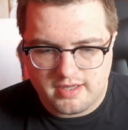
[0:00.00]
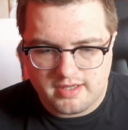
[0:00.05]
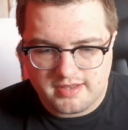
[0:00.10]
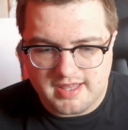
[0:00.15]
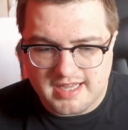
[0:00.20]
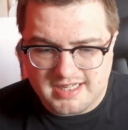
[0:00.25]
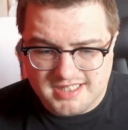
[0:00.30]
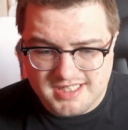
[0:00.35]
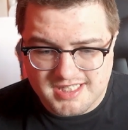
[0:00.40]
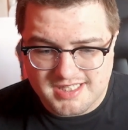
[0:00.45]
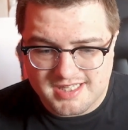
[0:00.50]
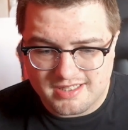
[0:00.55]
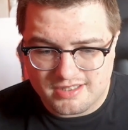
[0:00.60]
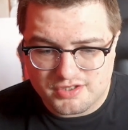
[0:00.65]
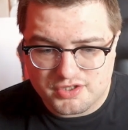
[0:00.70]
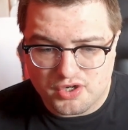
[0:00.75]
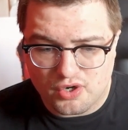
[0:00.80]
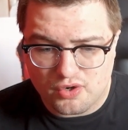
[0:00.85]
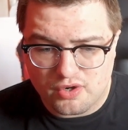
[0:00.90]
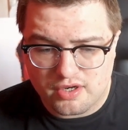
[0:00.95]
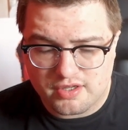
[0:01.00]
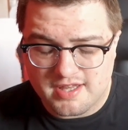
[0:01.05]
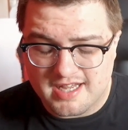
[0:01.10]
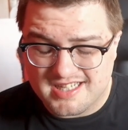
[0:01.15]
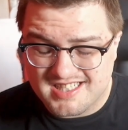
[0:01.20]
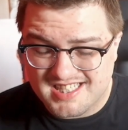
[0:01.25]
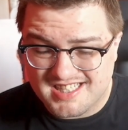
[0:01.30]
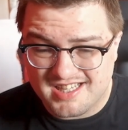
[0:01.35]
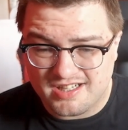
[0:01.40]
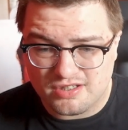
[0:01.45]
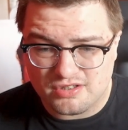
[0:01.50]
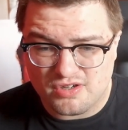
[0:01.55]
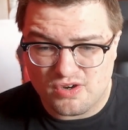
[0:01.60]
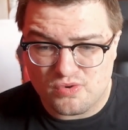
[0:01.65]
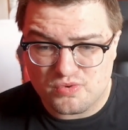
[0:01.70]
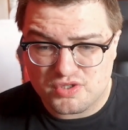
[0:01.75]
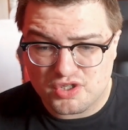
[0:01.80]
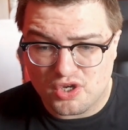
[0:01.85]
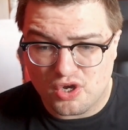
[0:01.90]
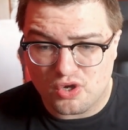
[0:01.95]
that's still going
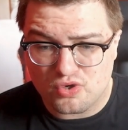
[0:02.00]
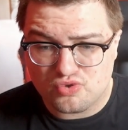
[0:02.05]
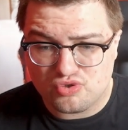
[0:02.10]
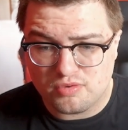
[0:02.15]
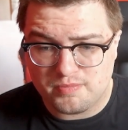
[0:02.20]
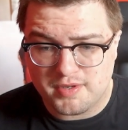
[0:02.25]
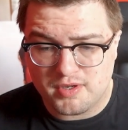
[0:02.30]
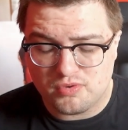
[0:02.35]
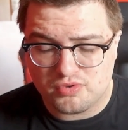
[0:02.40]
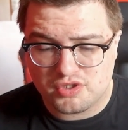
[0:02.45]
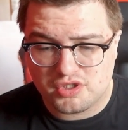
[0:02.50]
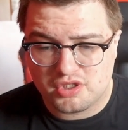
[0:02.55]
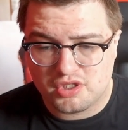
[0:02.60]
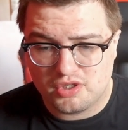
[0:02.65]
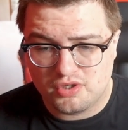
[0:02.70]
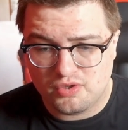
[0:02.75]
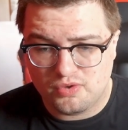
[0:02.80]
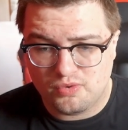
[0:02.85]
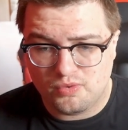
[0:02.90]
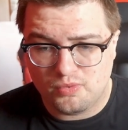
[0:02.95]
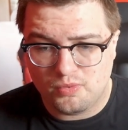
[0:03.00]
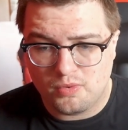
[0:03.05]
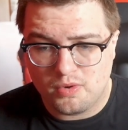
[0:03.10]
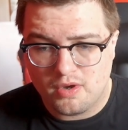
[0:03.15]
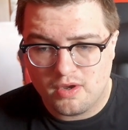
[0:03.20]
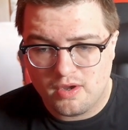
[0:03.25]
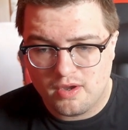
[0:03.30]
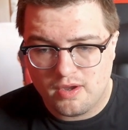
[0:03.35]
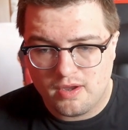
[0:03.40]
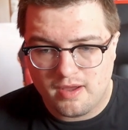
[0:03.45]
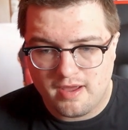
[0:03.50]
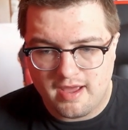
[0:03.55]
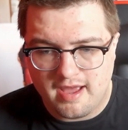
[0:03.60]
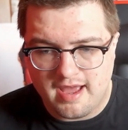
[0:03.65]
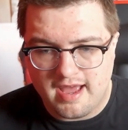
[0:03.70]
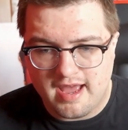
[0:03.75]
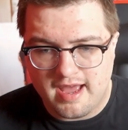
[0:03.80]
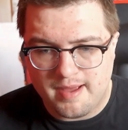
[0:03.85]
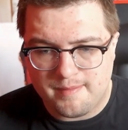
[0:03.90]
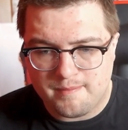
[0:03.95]
to contribute to
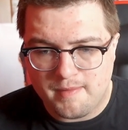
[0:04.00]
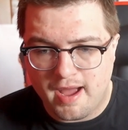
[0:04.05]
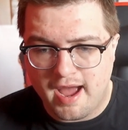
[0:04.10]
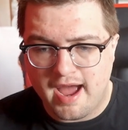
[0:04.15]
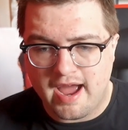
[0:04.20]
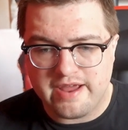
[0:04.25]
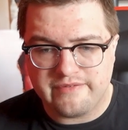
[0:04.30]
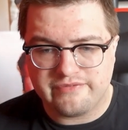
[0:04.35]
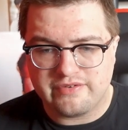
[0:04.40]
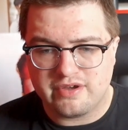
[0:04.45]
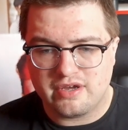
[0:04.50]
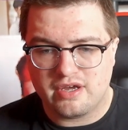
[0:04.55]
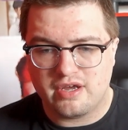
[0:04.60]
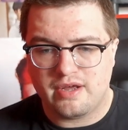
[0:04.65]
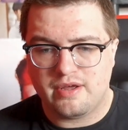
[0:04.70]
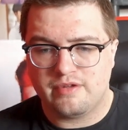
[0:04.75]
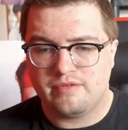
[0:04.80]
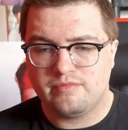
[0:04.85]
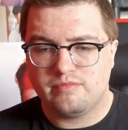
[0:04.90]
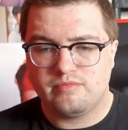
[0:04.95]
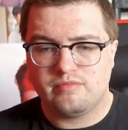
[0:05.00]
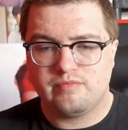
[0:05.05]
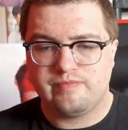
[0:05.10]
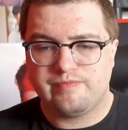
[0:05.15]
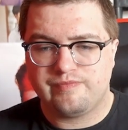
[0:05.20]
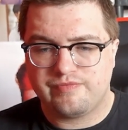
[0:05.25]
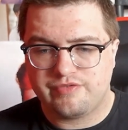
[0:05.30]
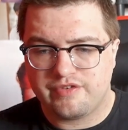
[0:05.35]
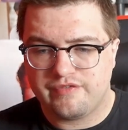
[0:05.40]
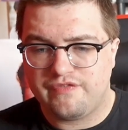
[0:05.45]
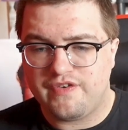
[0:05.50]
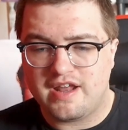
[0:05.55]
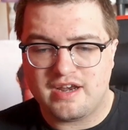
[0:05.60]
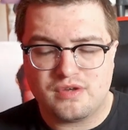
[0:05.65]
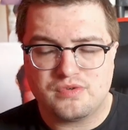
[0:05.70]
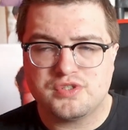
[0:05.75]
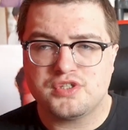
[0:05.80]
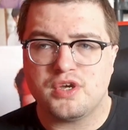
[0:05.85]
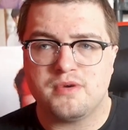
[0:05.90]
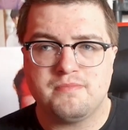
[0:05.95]
either
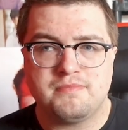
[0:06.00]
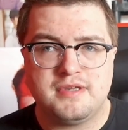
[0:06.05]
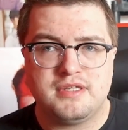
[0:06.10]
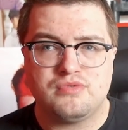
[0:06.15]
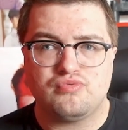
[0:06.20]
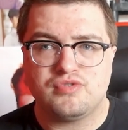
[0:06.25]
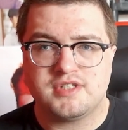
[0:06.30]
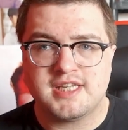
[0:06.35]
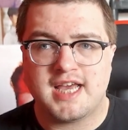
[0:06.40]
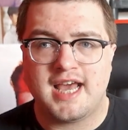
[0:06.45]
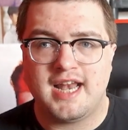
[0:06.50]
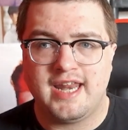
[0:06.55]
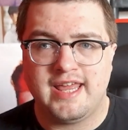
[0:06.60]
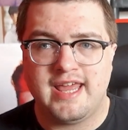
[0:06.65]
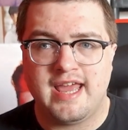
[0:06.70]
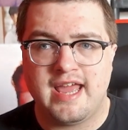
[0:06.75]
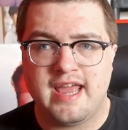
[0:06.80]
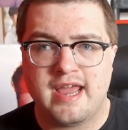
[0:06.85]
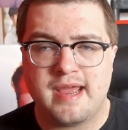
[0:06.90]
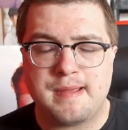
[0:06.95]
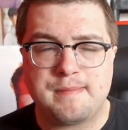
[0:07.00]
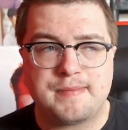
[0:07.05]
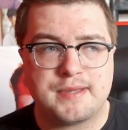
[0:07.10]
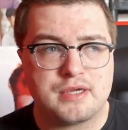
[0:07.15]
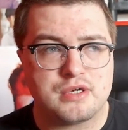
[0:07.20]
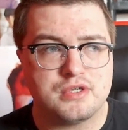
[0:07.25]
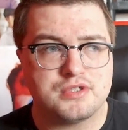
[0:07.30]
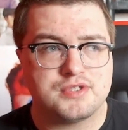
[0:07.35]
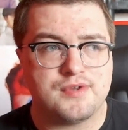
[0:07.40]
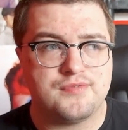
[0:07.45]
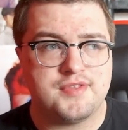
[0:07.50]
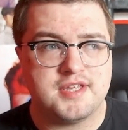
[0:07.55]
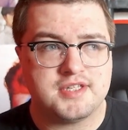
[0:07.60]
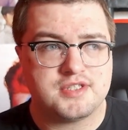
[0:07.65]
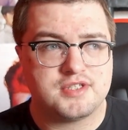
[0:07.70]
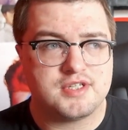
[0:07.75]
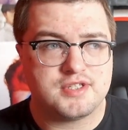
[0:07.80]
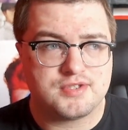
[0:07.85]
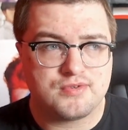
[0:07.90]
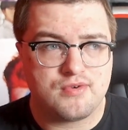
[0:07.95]
fellow zombies retaliating because of this
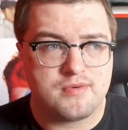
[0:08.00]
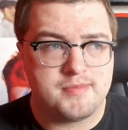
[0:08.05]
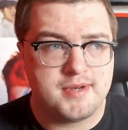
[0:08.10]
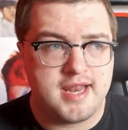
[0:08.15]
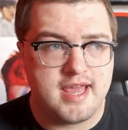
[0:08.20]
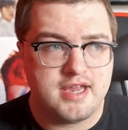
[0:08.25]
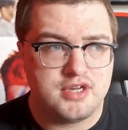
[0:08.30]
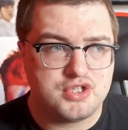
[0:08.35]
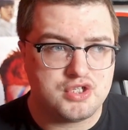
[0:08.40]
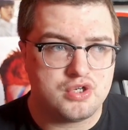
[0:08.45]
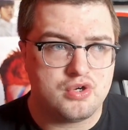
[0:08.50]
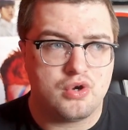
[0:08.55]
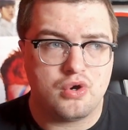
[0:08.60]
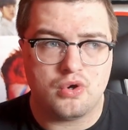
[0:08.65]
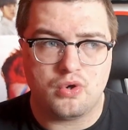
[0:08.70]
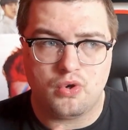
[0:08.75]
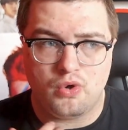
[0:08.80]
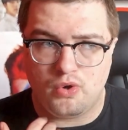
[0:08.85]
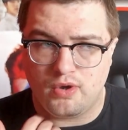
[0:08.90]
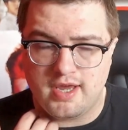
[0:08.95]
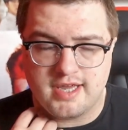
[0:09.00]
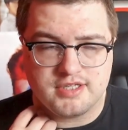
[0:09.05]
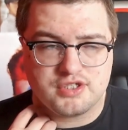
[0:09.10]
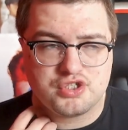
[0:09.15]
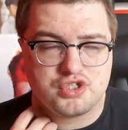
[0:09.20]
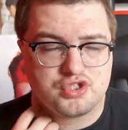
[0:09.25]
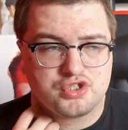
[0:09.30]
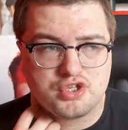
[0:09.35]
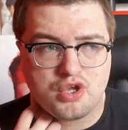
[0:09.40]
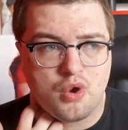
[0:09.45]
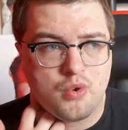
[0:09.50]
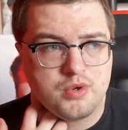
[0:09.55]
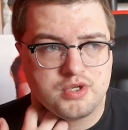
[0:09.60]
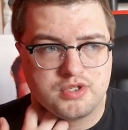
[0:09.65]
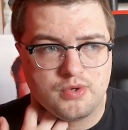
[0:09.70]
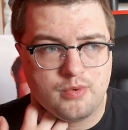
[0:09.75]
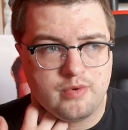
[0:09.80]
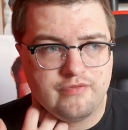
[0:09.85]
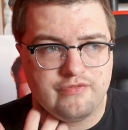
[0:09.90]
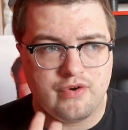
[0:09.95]
discrimination, or it's just going
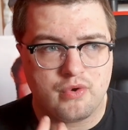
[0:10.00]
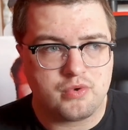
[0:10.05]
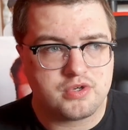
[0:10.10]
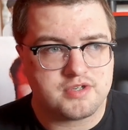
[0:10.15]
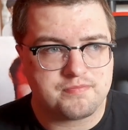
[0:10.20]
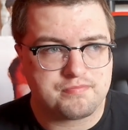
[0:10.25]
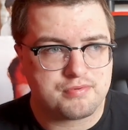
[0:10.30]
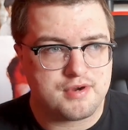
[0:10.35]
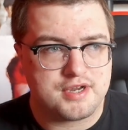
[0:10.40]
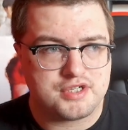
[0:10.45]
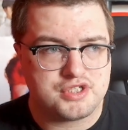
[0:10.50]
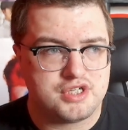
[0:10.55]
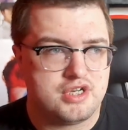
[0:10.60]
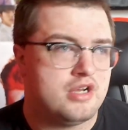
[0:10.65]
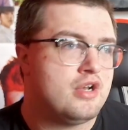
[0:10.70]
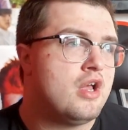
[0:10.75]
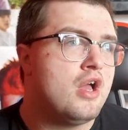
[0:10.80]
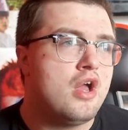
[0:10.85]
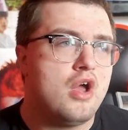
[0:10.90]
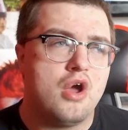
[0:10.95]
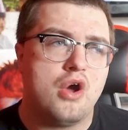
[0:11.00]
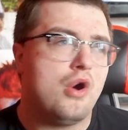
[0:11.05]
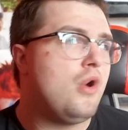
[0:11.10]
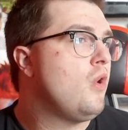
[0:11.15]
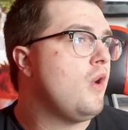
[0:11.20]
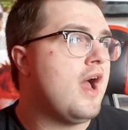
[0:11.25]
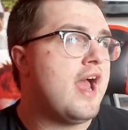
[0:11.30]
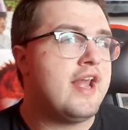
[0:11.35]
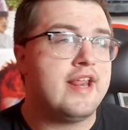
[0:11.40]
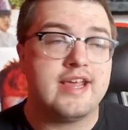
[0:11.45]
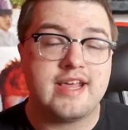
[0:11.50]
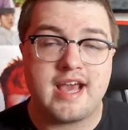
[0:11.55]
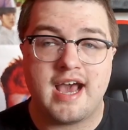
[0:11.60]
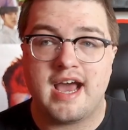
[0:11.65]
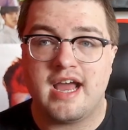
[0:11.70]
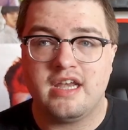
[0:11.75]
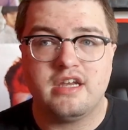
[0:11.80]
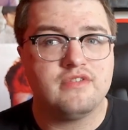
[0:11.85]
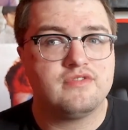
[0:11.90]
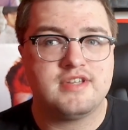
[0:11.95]
to invoke depression or any
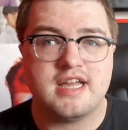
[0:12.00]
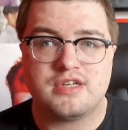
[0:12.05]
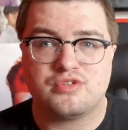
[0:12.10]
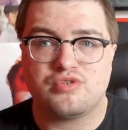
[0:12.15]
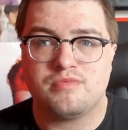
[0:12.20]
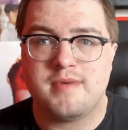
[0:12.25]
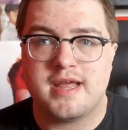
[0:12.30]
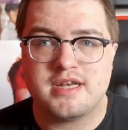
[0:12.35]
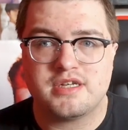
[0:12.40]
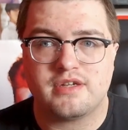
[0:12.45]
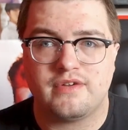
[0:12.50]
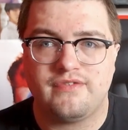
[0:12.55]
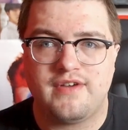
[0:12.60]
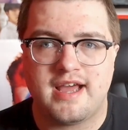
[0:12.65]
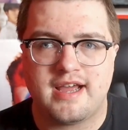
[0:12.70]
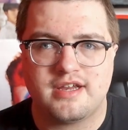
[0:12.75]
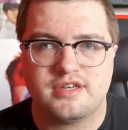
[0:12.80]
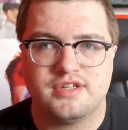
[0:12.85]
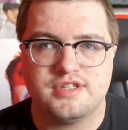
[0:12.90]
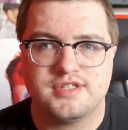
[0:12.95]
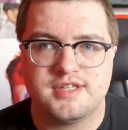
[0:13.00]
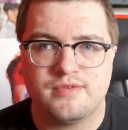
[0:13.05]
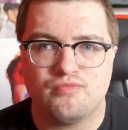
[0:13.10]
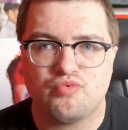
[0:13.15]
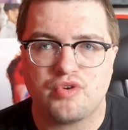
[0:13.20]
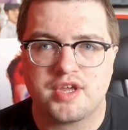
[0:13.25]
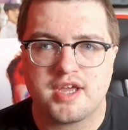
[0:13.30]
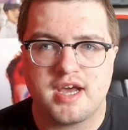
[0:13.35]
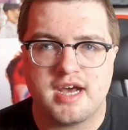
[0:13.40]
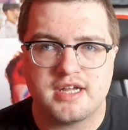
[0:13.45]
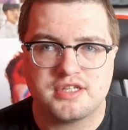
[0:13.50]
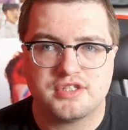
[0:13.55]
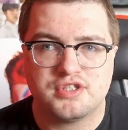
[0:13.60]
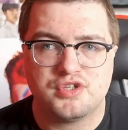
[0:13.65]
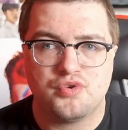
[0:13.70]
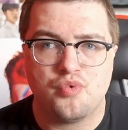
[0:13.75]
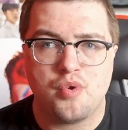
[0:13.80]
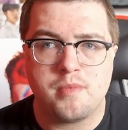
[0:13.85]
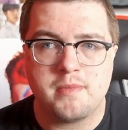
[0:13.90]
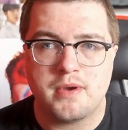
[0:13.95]
kind of detrimental factors in regards
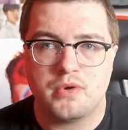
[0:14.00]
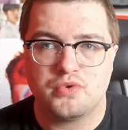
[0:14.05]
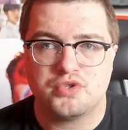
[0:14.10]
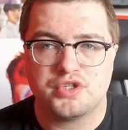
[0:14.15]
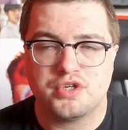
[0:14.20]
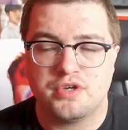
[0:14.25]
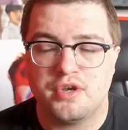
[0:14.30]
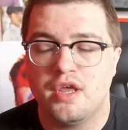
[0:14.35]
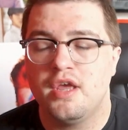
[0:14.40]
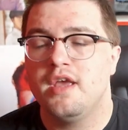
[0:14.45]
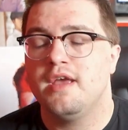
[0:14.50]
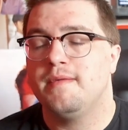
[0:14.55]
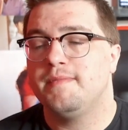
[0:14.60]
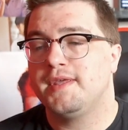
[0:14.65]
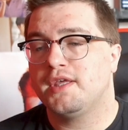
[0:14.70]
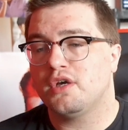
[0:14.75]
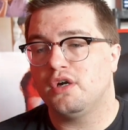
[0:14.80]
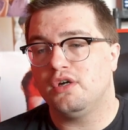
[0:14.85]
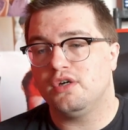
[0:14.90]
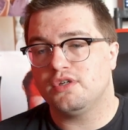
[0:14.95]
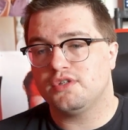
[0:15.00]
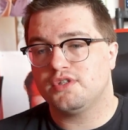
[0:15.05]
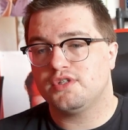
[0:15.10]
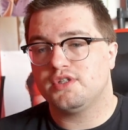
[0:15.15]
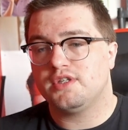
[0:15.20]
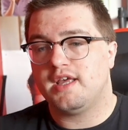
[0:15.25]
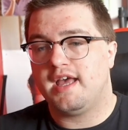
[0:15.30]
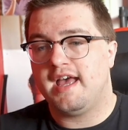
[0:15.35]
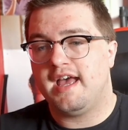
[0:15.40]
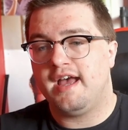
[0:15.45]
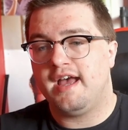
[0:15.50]
to emotion, because